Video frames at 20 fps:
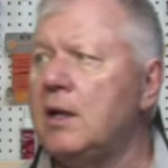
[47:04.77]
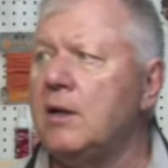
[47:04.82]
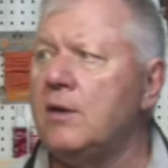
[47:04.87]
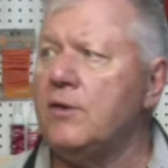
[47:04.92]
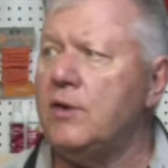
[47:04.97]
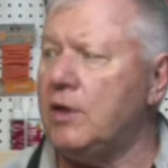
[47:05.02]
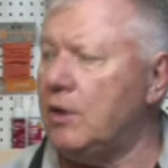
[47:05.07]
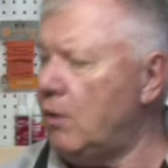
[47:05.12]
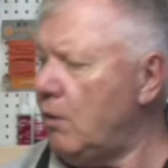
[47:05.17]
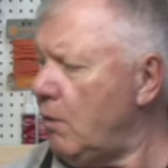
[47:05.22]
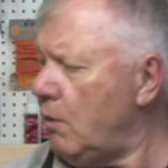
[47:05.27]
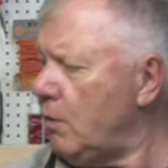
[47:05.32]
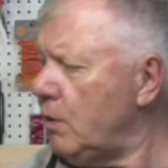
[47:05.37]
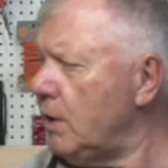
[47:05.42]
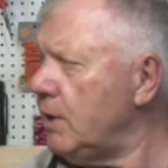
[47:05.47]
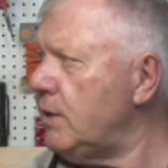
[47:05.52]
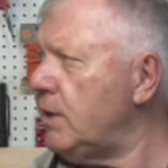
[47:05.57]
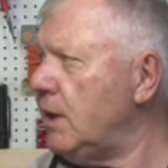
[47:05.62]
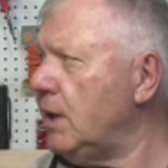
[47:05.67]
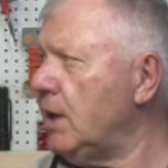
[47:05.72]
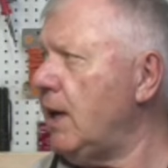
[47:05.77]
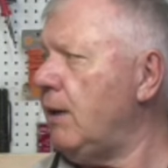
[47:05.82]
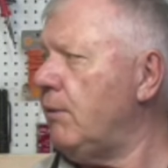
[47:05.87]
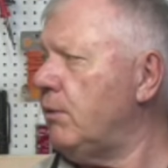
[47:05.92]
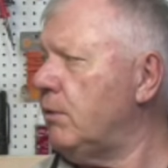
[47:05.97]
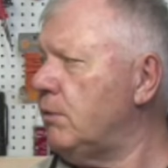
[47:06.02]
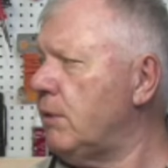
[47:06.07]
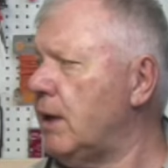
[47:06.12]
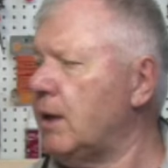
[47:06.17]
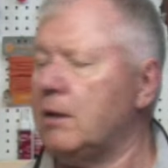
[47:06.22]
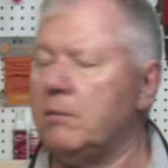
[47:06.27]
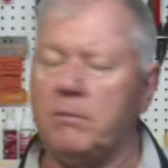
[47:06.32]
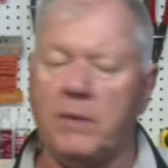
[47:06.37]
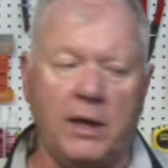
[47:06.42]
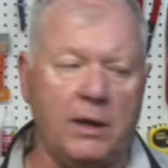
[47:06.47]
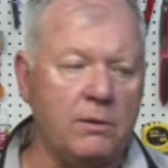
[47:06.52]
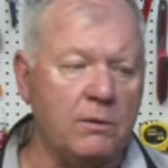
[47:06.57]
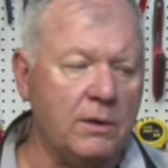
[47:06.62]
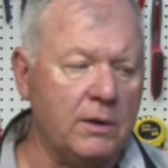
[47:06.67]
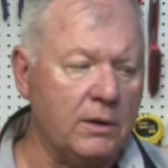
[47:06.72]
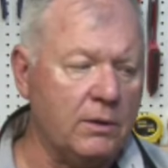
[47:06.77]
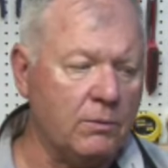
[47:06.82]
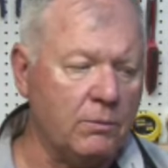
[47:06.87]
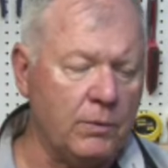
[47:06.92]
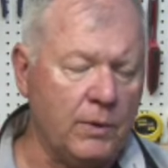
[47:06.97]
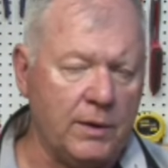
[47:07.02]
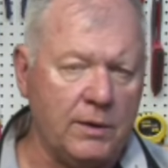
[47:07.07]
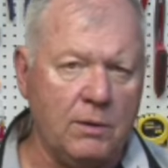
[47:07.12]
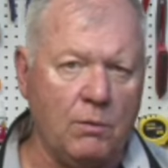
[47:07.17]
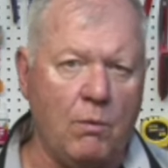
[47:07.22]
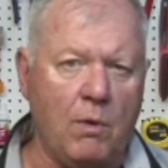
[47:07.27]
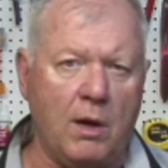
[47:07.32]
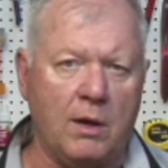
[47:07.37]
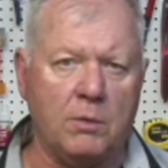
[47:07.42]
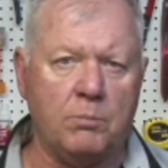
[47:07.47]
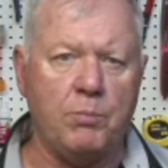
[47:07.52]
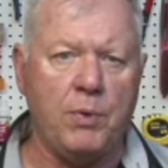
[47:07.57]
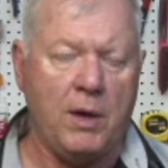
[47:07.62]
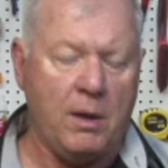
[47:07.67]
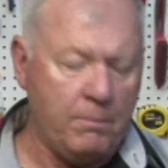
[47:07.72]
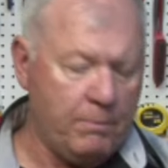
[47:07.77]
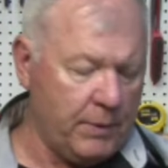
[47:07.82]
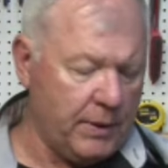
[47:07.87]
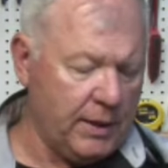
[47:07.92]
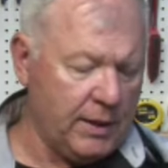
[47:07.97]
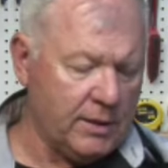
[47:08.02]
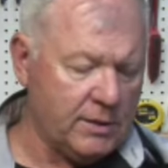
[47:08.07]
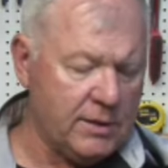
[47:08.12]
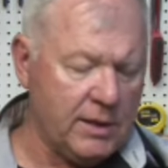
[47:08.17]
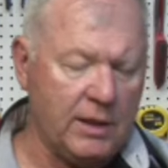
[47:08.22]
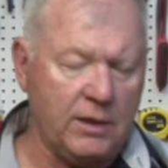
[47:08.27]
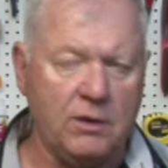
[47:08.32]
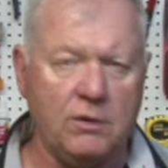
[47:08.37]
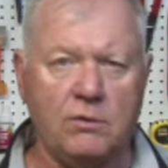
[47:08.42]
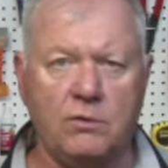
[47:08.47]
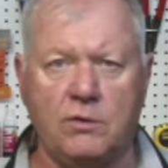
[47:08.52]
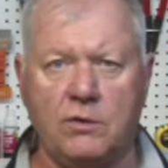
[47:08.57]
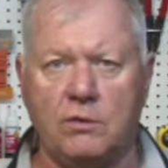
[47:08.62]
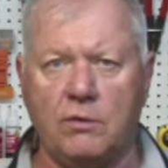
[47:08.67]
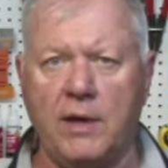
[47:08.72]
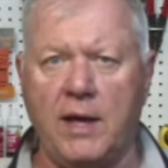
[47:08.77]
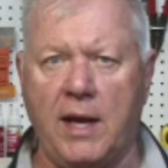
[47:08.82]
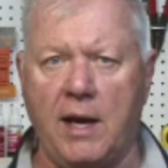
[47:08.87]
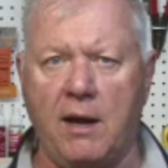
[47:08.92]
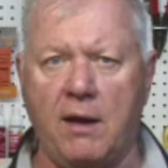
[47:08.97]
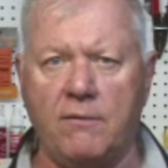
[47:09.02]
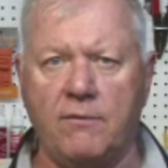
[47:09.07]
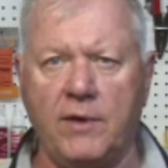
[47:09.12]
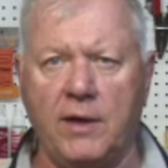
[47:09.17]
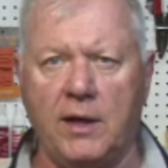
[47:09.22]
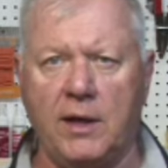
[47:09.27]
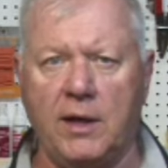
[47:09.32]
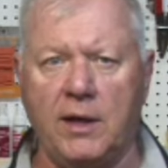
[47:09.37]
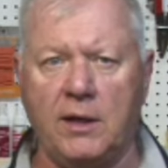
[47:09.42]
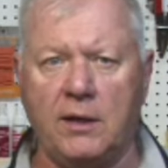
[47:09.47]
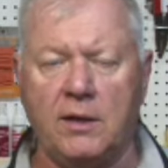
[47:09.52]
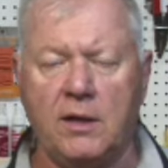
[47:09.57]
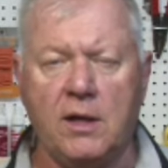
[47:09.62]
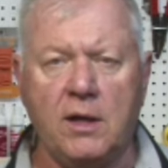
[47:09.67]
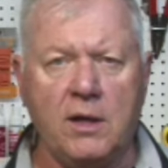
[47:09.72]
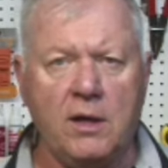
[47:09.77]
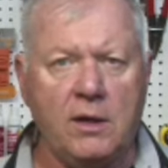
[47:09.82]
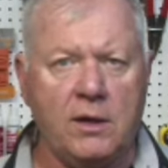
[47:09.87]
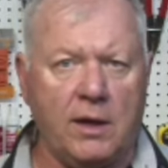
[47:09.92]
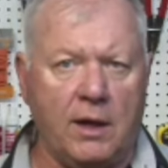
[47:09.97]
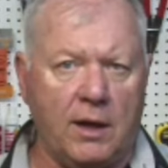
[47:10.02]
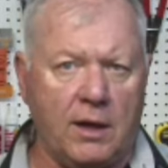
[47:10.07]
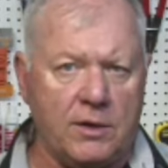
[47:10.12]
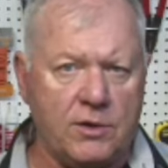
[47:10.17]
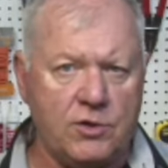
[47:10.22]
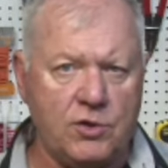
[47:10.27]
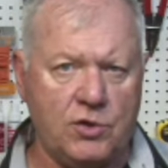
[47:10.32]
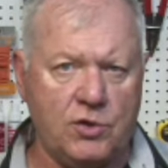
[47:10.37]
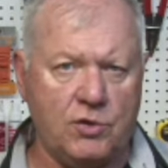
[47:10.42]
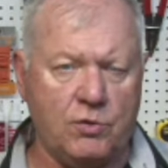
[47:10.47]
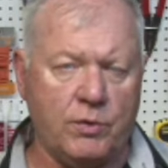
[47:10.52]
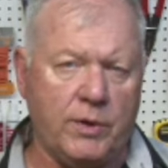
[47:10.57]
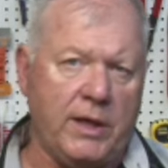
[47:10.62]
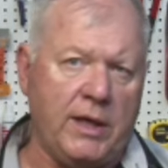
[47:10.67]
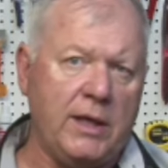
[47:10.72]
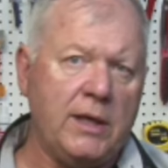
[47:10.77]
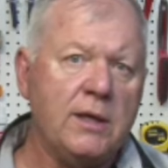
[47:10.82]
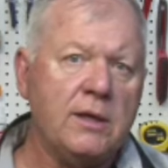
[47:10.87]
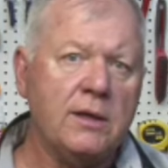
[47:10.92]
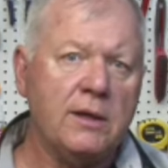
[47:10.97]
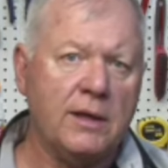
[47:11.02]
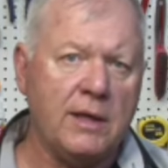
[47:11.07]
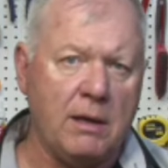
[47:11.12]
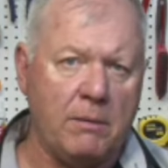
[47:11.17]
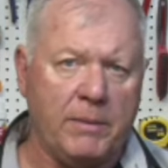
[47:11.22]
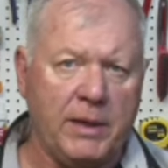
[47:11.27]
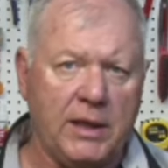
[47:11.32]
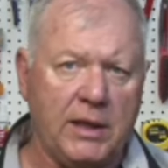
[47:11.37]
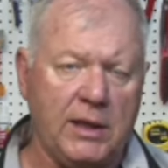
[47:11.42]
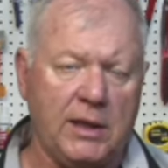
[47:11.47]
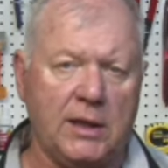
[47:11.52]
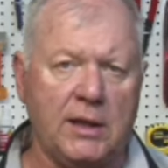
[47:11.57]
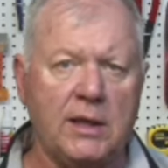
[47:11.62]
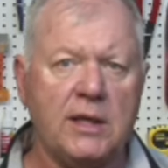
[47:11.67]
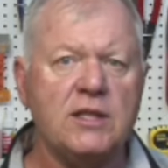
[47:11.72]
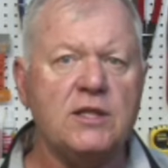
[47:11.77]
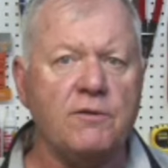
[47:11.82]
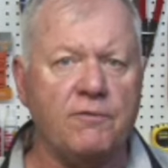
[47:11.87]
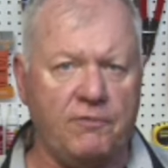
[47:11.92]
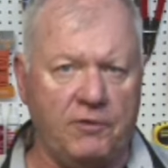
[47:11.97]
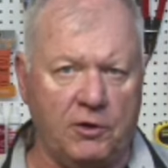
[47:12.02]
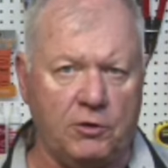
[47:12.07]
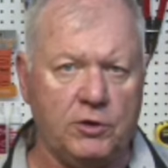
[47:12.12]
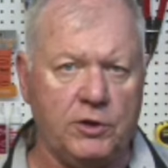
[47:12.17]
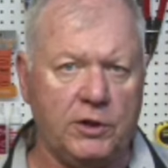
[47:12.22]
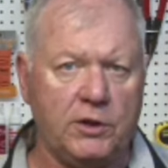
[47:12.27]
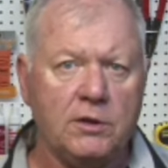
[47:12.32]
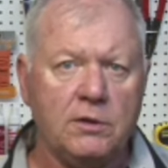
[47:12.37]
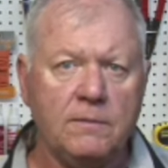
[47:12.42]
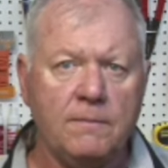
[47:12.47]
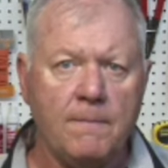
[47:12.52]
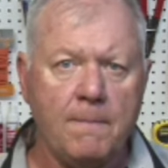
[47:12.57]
The only thing I would recommend with the water pump is that you do have a screen coming in. It's a filter.